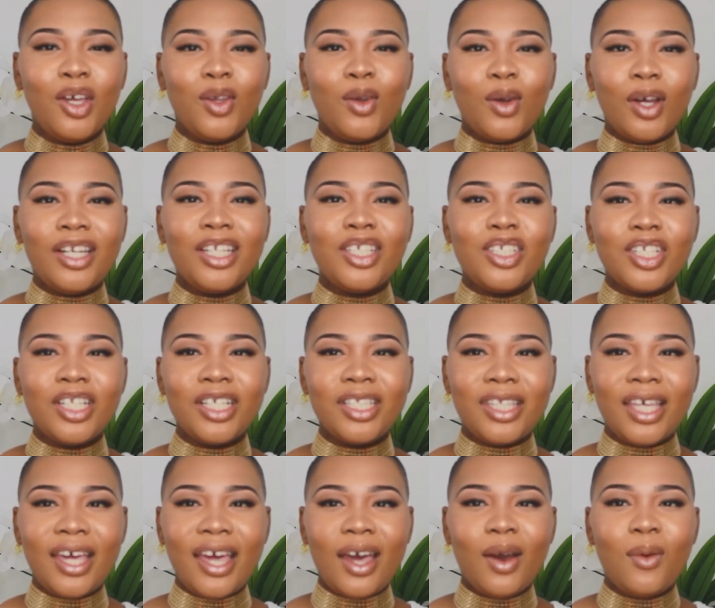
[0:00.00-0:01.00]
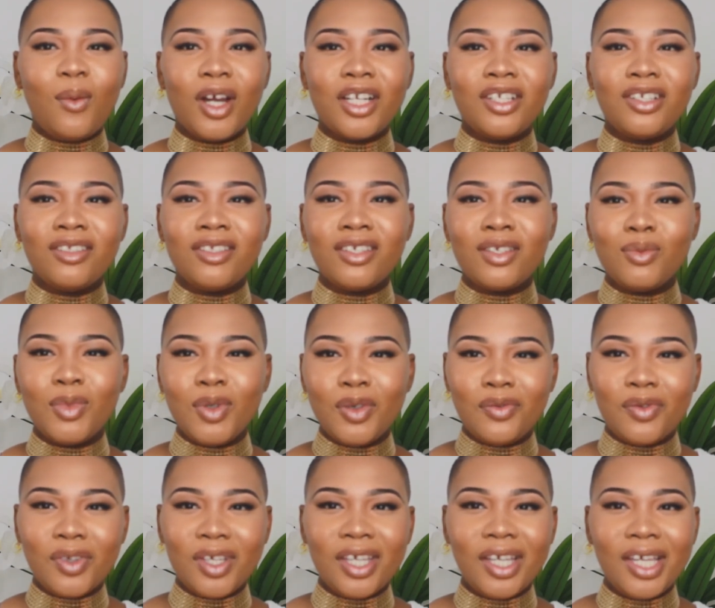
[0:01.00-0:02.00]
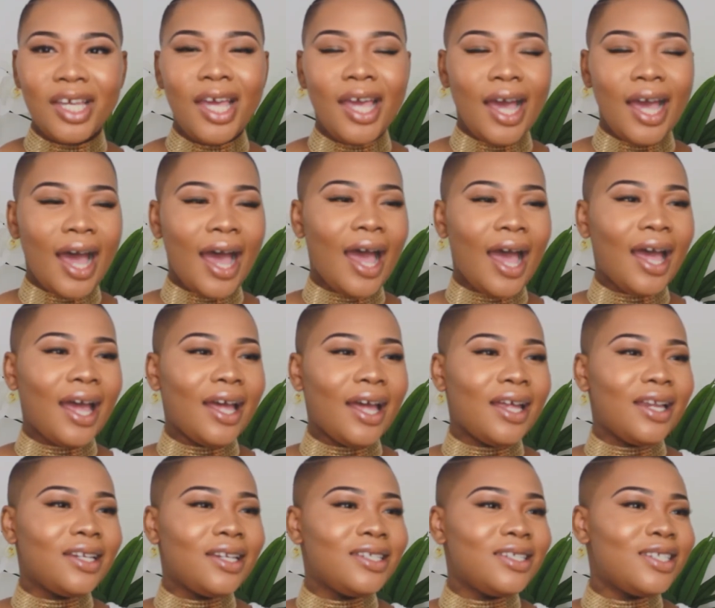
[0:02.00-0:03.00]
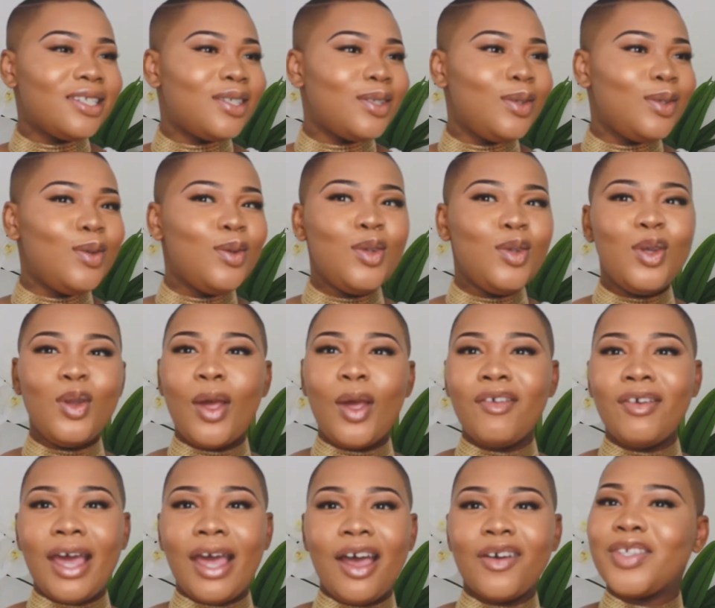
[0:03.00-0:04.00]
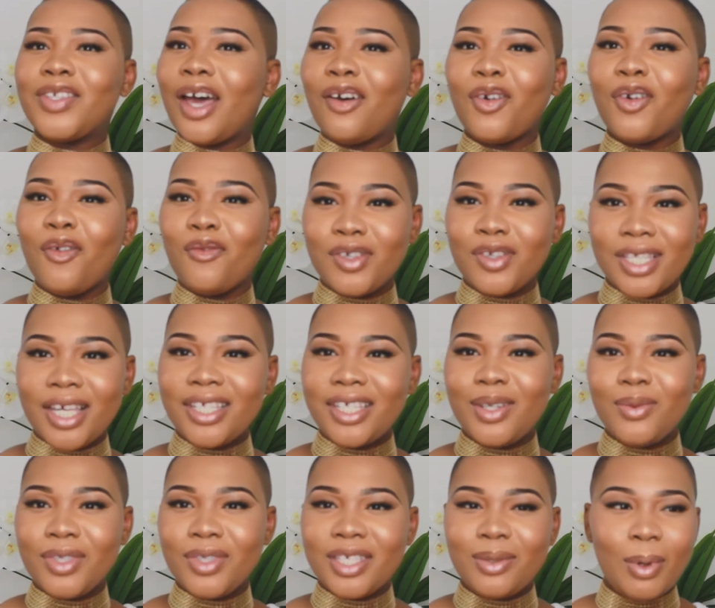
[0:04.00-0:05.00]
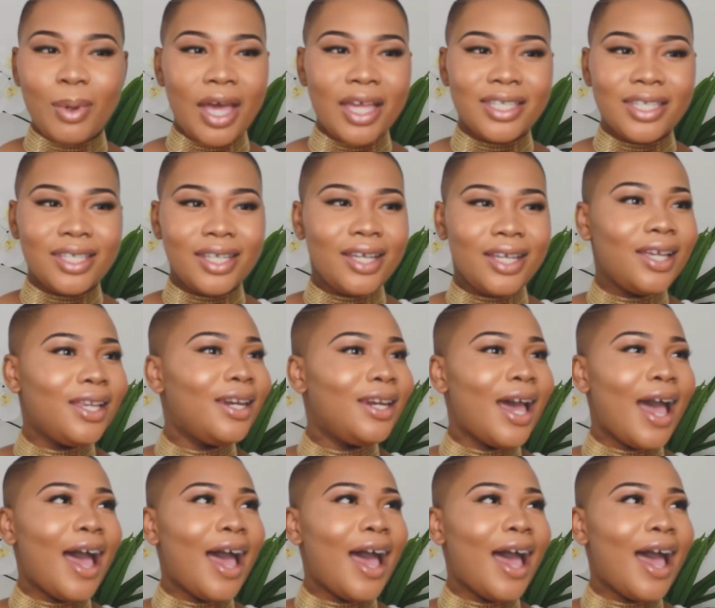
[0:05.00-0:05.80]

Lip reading: You are literally there watching this movie and you don't even have to have conversation with this person.